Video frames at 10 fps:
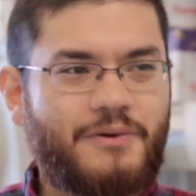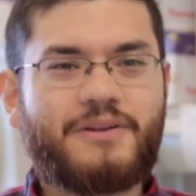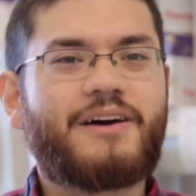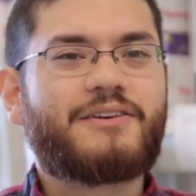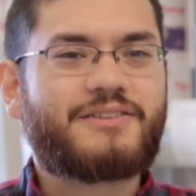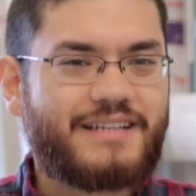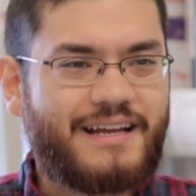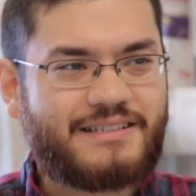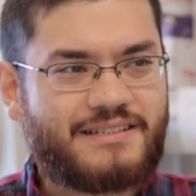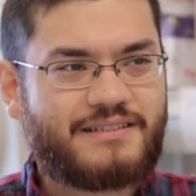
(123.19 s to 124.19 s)
totally
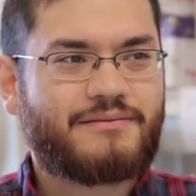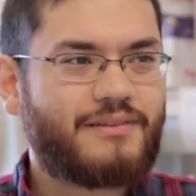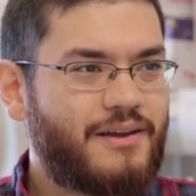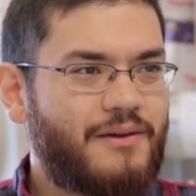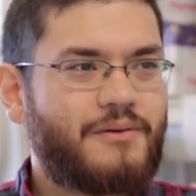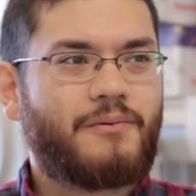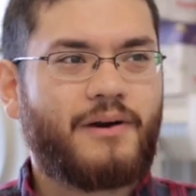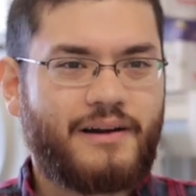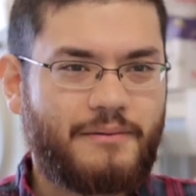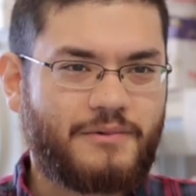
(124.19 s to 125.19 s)
understands
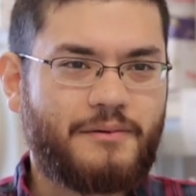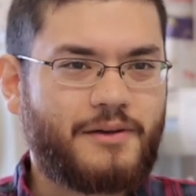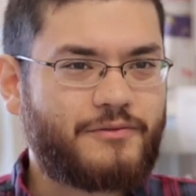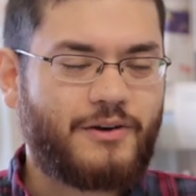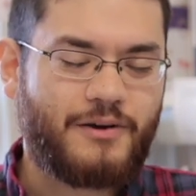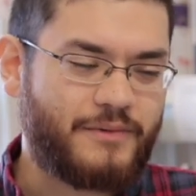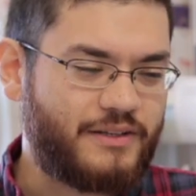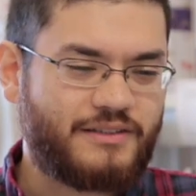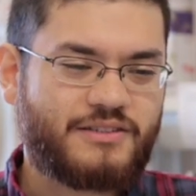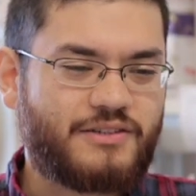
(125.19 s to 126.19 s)
where I'm coming from,
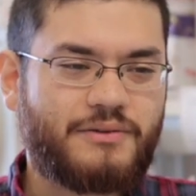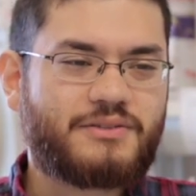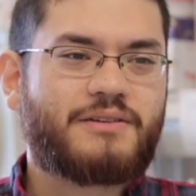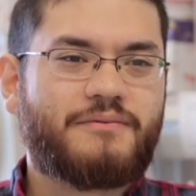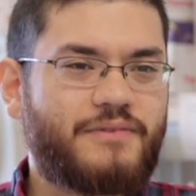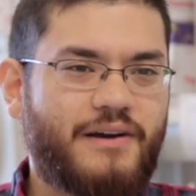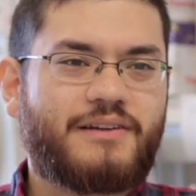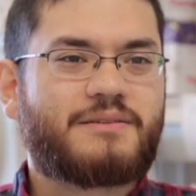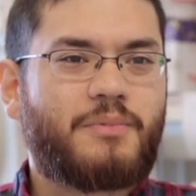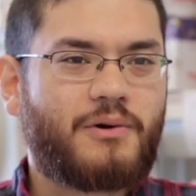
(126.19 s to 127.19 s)
and so he was
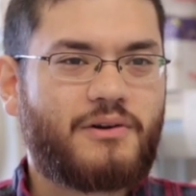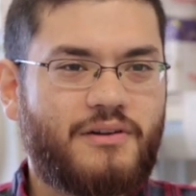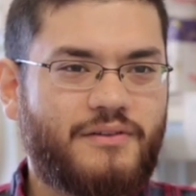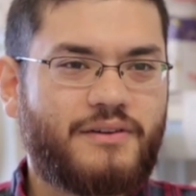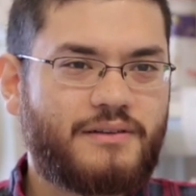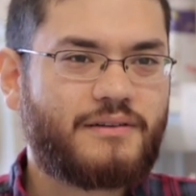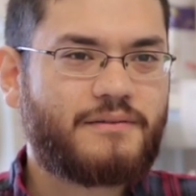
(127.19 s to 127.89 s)
very supportive of it.